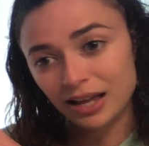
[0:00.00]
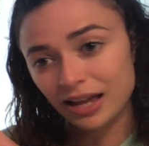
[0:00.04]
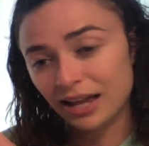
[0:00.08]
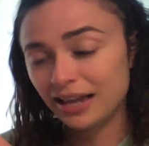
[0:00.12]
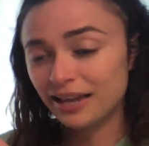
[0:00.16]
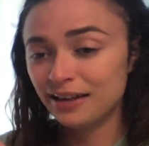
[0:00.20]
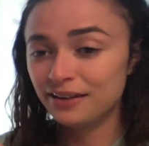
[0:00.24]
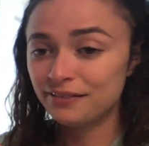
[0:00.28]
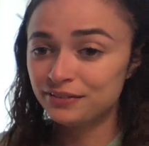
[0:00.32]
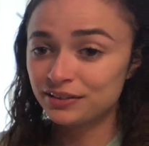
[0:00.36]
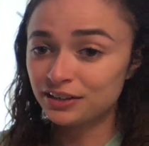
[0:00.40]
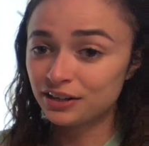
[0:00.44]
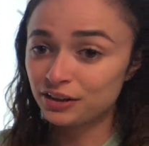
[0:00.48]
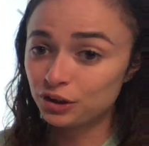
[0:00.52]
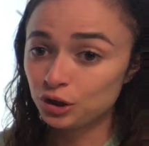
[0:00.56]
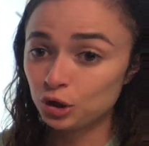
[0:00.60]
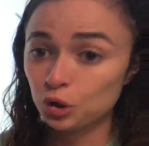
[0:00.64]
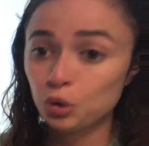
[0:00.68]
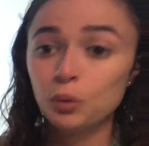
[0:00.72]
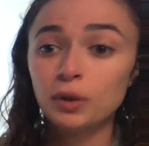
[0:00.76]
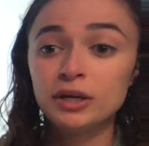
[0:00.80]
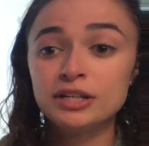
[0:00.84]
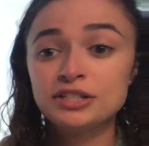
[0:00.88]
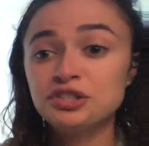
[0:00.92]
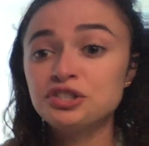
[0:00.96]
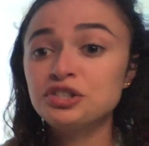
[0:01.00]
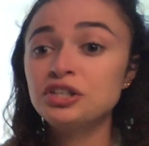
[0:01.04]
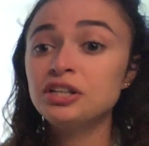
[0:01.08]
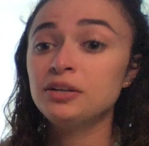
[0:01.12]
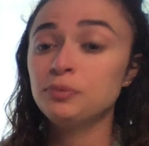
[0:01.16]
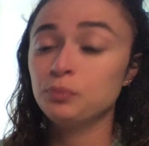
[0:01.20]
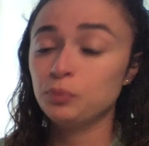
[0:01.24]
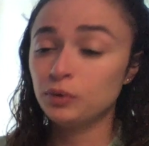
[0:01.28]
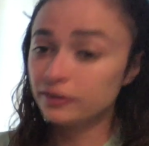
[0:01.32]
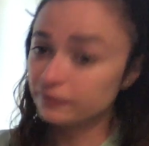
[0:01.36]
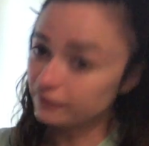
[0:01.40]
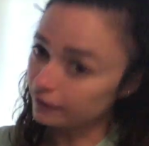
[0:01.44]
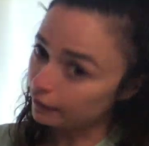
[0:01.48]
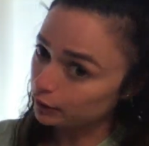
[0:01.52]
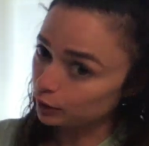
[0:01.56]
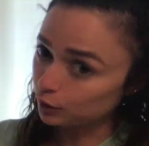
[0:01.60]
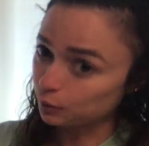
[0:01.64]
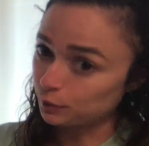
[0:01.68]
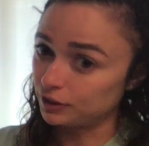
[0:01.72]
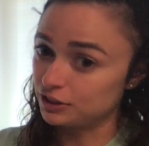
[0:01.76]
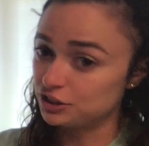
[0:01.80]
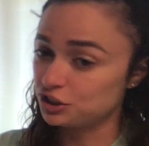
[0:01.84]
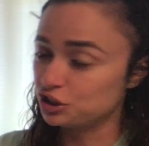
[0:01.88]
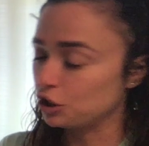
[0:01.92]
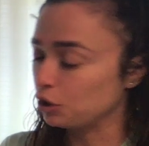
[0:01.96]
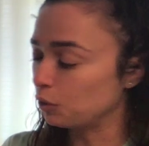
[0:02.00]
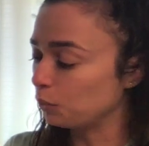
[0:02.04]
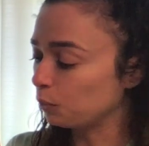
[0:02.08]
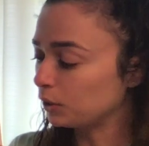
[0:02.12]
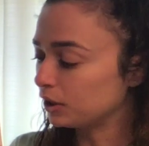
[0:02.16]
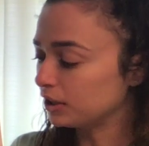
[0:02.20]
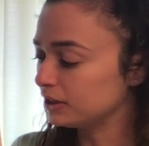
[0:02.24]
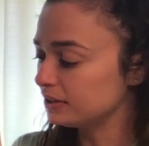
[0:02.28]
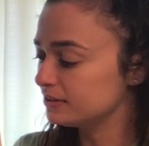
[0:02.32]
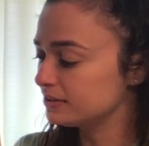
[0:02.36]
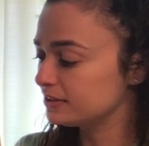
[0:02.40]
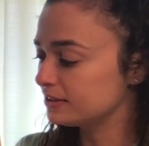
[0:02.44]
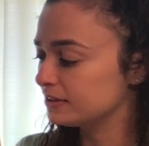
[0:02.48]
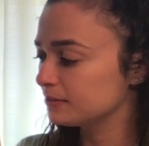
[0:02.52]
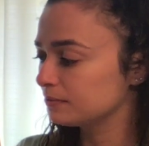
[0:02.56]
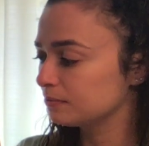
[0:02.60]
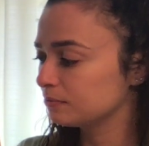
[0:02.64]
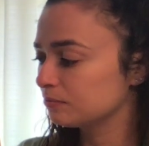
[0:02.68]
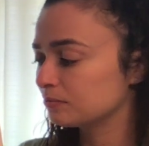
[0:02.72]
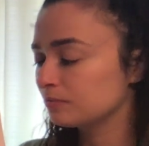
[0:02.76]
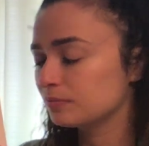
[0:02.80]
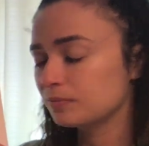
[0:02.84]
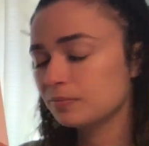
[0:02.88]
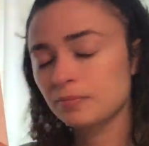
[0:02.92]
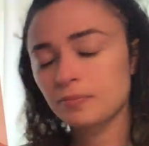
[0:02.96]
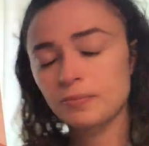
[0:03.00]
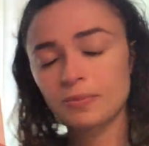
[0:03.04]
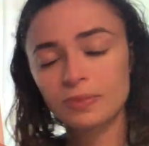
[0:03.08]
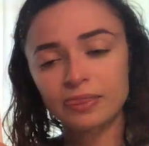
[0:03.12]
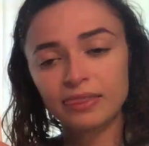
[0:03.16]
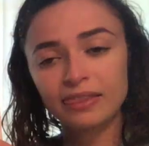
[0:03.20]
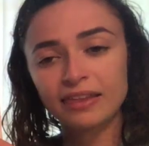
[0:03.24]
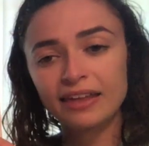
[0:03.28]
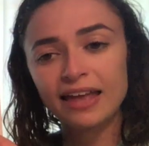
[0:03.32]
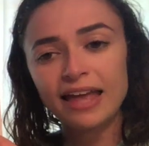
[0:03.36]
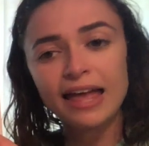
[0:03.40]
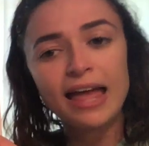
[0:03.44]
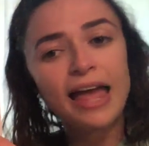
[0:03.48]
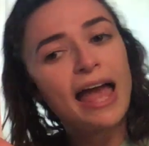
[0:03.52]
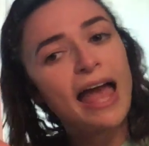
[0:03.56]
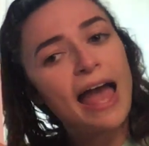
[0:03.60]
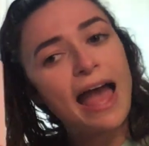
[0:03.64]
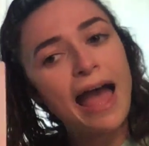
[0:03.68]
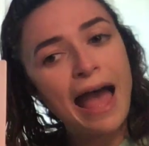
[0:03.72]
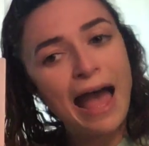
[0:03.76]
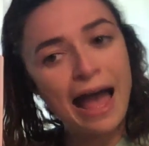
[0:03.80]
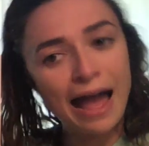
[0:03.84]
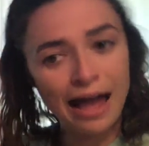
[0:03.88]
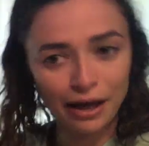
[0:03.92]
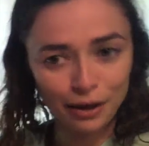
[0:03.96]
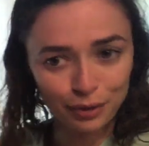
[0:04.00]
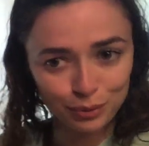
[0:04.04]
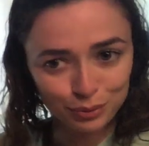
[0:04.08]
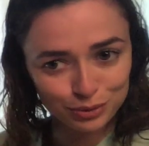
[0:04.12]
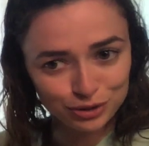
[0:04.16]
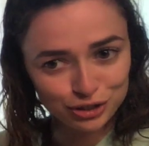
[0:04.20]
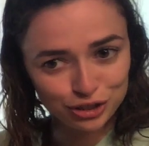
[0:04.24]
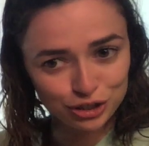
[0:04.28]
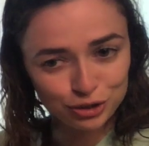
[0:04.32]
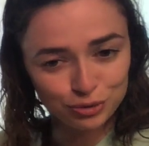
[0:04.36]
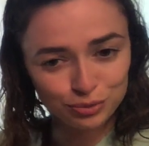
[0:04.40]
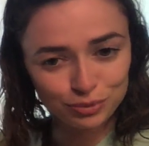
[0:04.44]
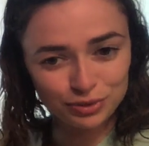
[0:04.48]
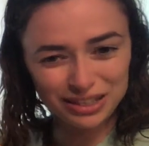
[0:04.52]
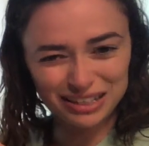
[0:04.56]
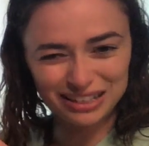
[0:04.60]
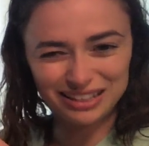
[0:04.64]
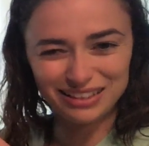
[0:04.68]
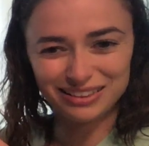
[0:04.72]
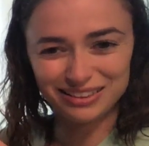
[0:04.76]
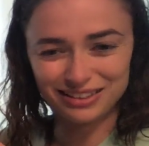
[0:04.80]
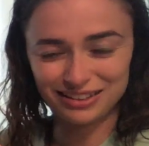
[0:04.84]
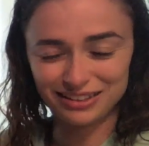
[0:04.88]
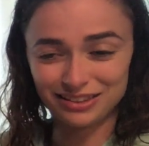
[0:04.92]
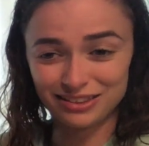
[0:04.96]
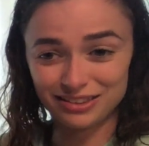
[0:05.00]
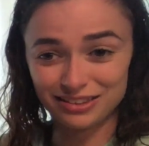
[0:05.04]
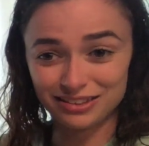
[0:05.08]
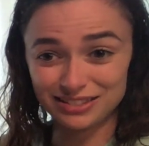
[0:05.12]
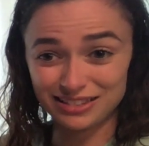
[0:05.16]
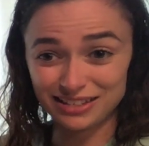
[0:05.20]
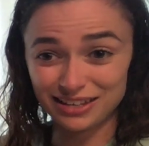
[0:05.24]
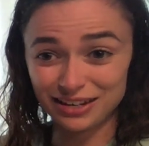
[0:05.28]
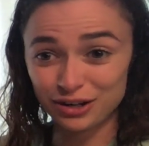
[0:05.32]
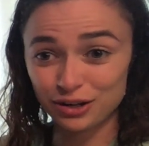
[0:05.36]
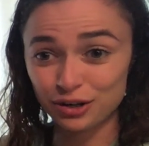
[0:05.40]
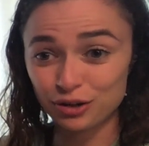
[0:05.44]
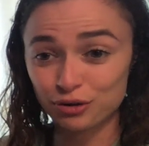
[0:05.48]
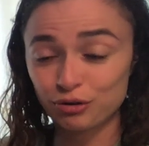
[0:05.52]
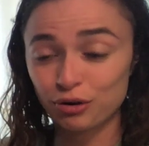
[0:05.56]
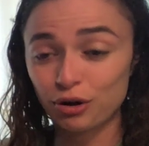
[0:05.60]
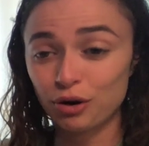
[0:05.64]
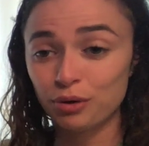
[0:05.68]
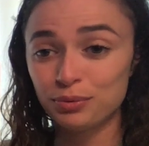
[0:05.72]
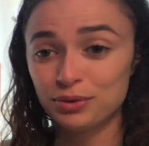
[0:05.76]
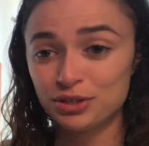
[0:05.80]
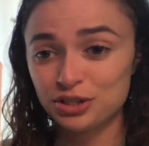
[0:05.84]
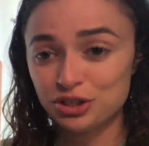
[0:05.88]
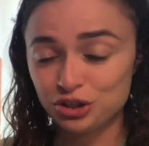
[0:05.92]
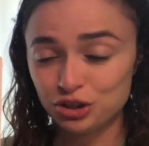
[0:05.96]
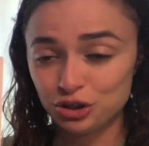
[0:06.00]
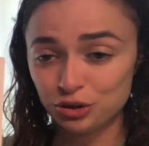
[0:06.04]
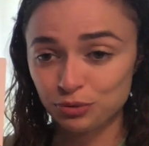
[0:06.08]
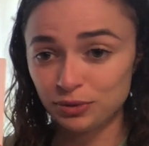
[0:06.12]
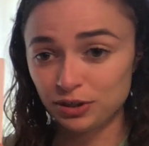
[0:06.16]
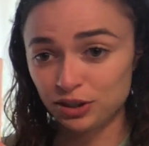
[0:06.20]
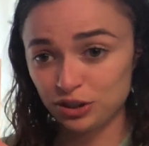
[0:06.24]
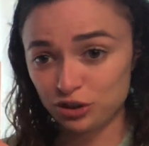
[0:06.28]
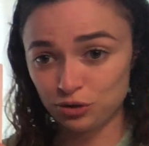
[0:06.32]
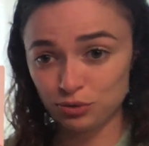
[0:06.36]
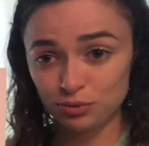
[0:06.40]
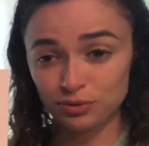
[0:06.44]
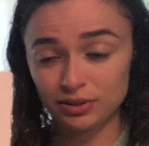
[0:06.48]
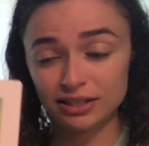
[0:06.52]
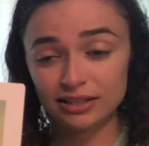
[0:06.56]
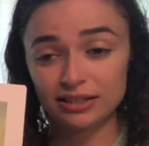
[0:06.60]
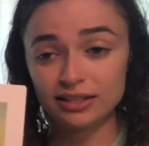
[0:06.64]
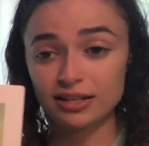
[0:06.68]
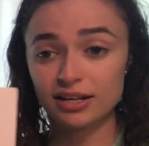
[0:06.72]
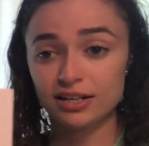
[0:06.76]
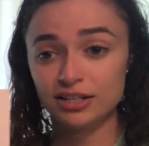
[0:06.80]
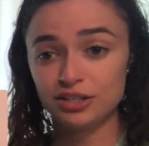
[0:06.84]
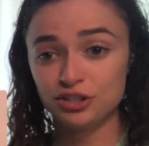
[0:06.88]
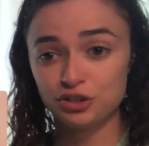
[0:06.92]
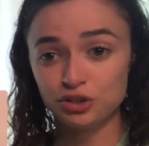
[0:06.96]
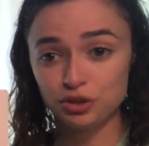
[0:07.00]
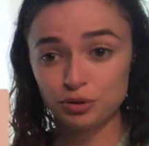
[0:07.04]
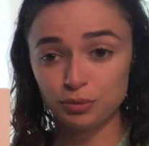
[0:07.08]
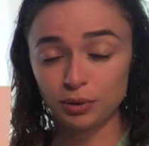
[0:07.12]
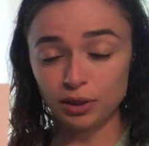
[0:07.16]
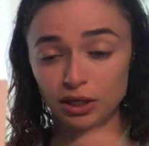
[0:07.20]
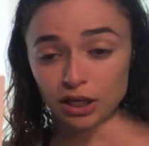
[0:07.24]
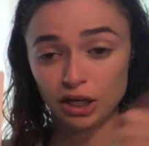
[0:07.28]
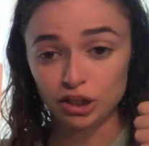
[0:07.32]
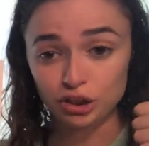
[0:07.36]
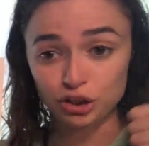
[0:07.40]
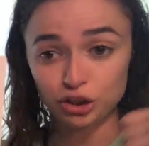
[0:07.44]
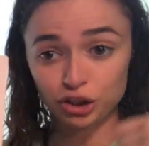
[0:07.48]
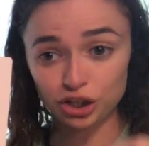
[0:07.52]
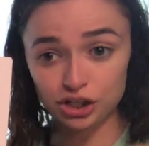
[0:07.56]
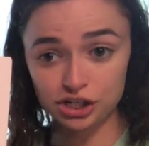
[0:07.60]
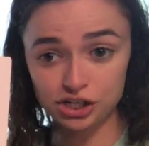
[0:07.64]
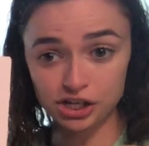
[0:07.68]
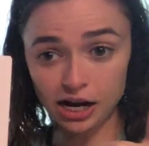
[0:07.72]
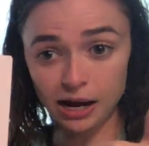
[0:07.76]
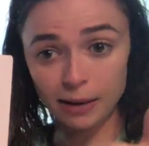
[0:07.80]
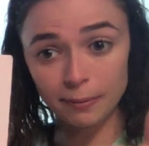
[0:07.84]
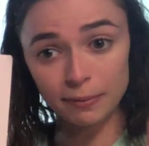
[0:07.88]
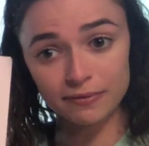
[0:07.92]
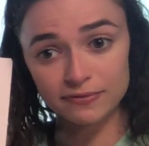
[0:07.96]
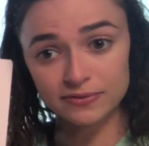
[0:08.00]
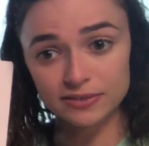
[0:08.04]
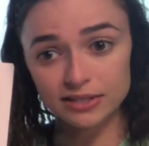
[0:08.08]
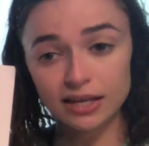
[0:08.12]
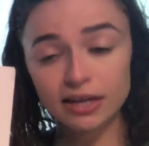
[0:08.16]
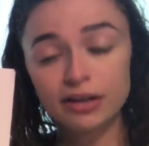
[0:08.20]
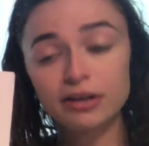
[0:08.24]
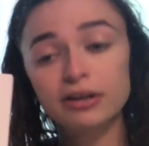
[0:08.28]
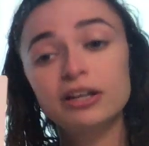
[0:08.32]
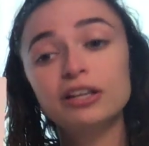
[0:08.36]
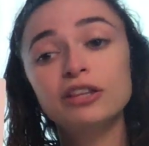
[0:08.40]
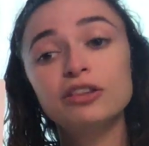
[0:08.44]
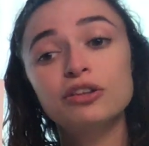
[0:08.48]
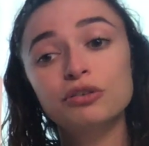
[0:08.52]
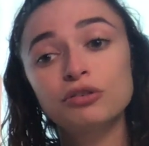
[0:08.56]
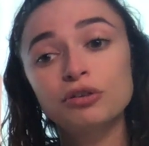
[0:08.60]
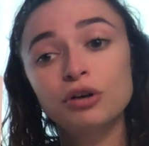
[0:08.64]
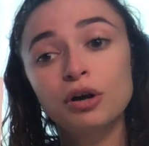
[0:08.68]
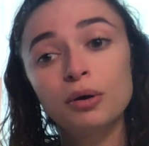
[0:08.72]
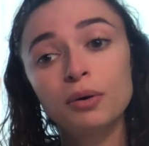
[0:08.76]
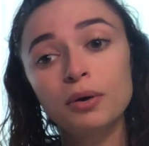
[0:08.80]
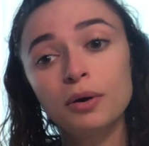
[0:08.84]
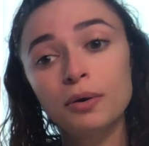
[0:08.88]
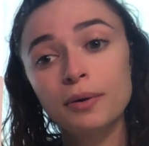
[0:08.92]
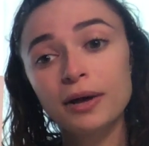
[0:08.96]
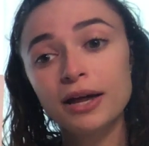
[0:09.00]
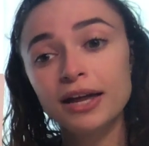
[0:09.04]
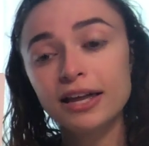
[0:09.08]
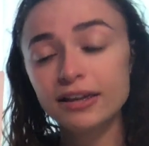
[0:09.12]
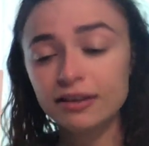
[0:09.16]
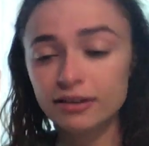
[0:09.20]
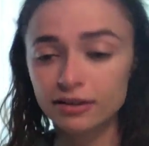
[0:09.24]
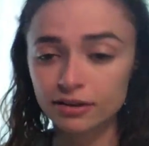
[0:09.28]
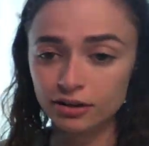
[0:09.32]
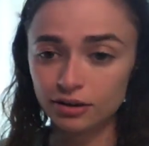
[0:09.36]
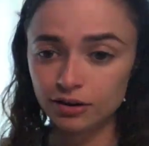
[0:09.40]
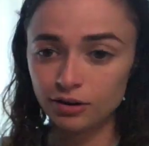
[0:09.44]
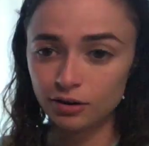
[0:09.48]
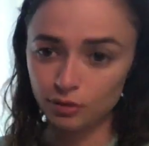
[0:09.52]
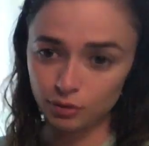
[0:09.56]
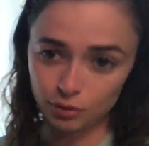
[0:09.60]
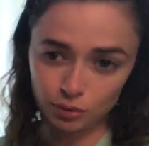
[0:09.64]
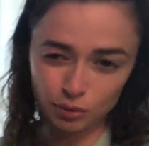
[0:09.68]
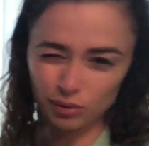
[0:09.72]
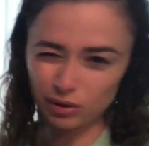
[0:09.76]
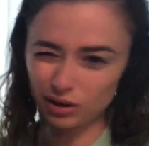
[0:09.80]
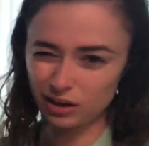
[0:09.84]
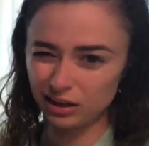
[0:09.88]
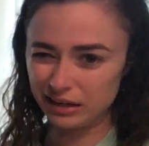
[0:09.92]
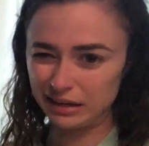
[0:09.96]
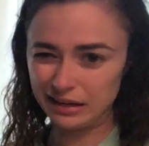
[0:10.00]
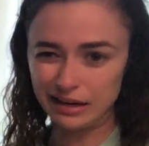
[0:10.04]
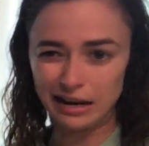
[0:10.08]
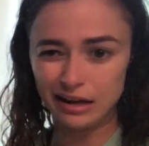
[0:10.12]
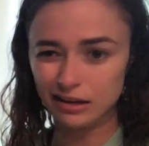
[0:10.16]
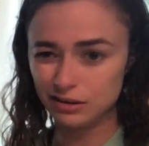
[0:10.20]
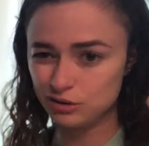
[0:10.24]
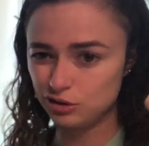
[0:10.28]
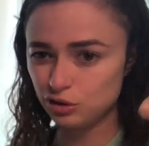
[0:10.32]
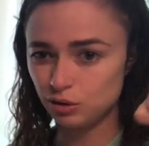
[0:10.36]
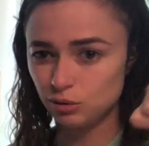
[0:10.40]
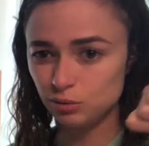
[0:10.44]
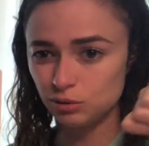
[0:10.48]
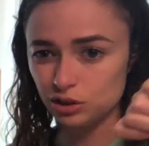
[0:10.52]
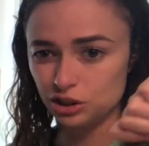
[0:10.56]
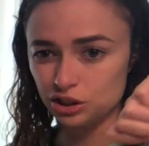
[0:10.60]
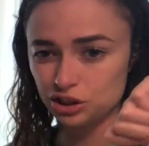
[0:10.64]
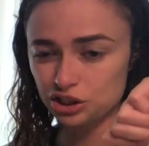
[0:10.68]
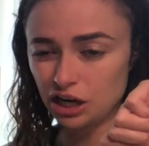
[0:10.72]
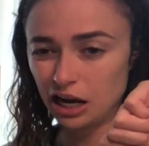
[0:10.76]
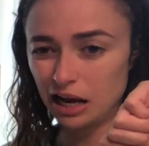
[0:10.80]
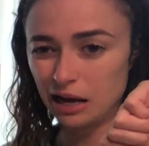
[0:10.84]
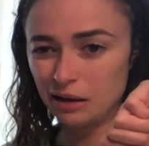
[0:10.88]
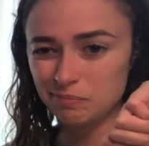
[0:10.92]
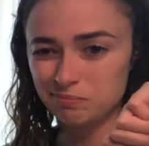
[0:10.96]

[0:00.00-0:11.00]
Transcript: I have another question, one of our question words. How do you think that the Scarecrow is doing? Do you think that he's doing a good job of scaring the crow away or a not so good job?